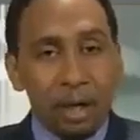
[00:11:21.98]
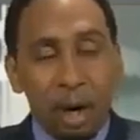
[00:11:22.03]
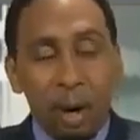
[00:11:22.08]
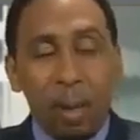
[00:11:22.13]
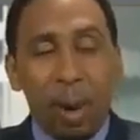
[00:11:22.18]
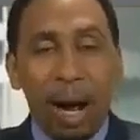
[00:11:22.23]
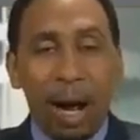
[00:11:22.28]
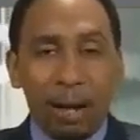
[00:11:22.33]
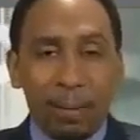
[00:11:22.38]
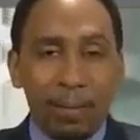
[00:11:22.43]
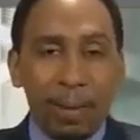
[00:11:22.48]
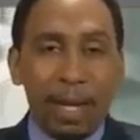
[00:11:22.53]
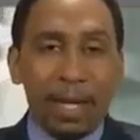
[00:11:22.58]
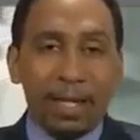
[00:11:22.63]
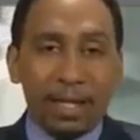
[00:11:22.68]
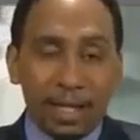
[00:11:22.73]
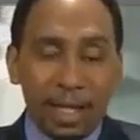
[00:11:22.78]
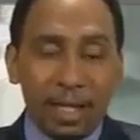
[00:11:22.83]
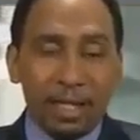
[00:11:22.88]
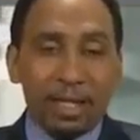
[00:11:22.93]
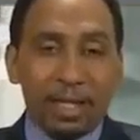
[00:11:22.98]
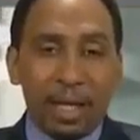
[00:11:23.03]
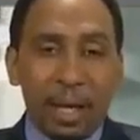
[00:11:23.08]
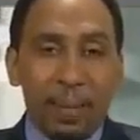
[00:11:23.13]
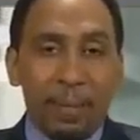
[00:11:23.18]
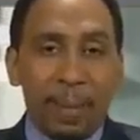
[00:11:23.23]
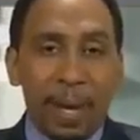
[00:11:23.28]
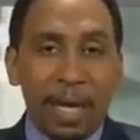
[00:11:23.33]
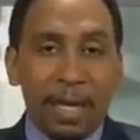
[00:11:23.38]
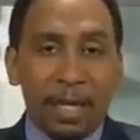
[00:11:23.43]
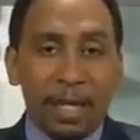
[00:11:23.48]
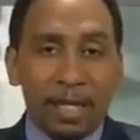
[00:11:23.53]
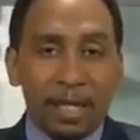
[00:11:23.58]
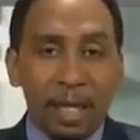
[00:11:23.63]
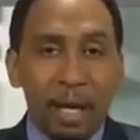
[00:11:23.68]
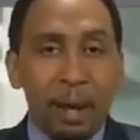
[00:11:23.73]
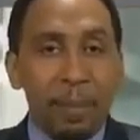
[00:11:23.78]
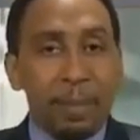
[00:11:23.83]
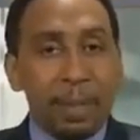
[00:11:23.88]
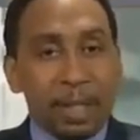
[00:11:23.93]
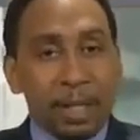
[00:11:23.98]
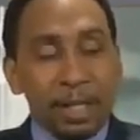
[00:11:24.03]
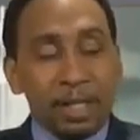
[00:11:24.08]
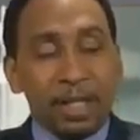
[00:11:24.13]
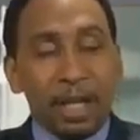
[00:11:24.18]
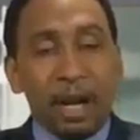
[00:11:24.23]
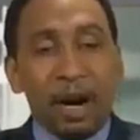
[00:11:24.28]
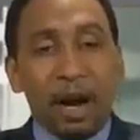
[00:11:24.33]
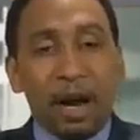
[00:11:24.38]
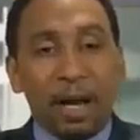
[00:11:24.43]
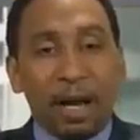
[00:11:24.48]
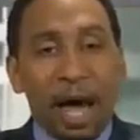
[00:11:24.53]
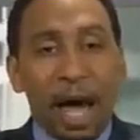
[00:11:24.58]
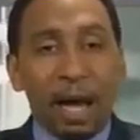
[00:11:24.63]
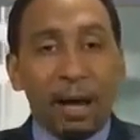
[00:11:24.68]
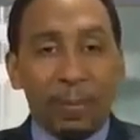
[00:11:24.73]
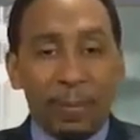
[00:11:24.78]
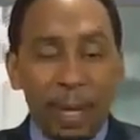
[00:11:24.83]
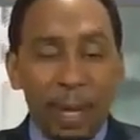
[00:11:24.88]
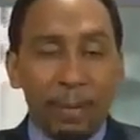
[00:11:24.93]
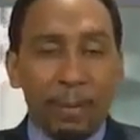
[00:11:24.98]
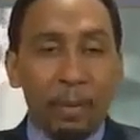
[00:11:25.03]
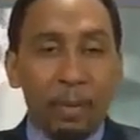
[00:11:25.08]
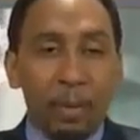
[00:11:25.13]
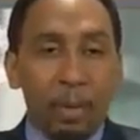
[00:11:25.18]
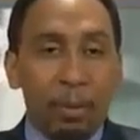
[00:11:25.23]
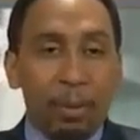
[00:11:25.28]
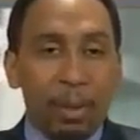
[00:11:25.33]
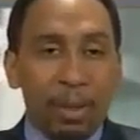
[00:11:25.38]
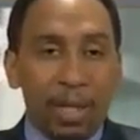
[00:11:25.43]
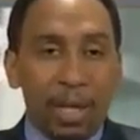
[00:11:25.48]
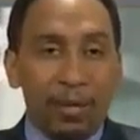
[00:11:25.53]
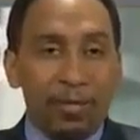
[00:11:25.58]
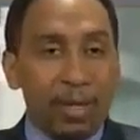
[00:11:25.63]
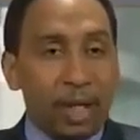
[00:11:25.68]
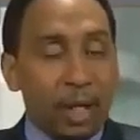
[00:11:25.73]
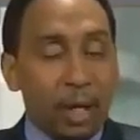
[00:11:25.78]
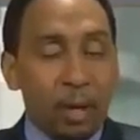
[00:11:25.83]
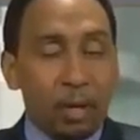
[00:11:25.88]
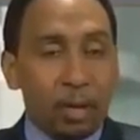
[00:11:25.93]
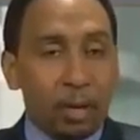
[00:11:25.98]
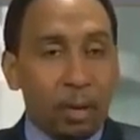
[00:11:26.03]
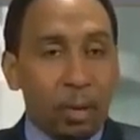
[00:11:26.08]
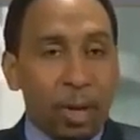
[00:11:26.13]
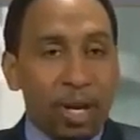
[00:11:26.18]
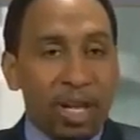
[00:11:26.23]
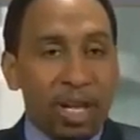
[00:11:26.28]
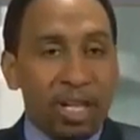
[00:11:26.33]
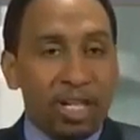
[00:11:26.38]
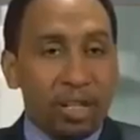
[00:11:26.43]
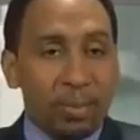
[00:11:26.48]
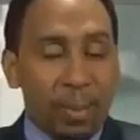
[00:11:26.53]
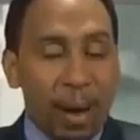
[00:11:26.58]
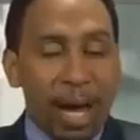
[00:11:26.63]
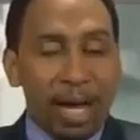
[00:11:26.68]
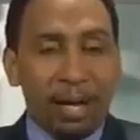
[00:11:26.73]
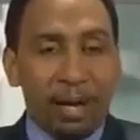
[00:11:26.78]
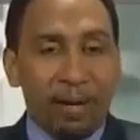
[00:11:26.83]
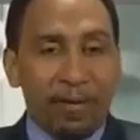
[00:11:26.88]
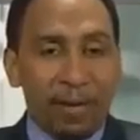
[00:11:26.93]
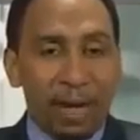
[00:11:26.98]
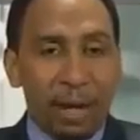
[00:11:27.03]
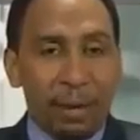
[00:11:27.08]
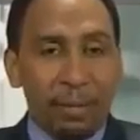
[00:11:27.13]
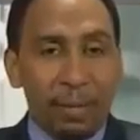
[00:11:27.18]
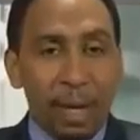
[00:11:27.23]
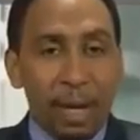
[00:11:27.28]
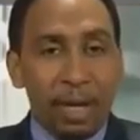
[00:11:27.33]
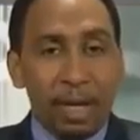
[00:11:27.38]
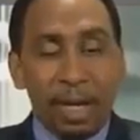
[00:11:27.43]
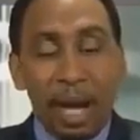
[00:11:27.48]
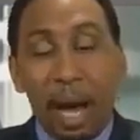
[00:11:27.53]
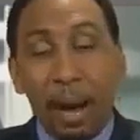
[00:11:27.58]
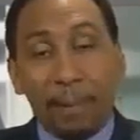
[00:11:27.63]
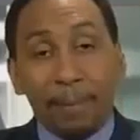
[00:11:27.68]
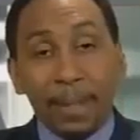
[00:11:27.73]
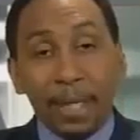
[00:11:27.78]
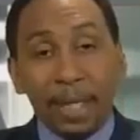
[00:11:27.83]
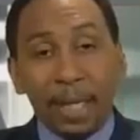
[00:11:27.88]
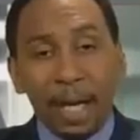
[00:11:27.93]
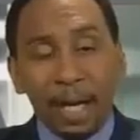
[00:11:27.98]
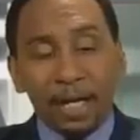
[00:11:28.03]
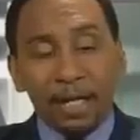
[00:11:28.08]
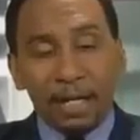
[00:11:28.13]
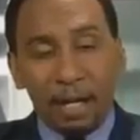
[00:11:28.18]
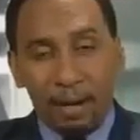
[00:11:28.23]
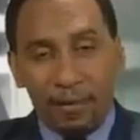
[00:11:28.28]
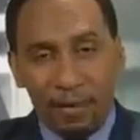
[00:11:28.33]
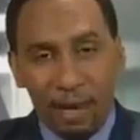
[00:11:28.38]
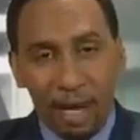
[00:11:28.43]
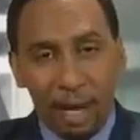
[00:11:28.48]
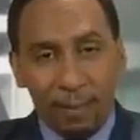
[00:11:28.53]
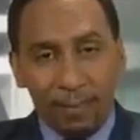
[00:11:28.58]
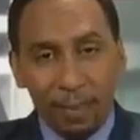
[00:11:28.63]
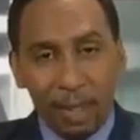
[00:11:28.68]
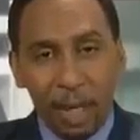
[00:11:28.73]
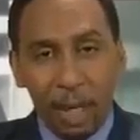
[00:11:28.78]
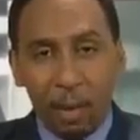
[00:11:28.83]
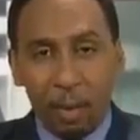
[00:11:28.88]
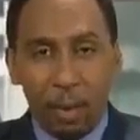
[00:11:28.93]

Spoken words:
You know why it makes sense, Skip Bayless? Because there are a lot of people who believe the Colts win in spite of him, not because of him.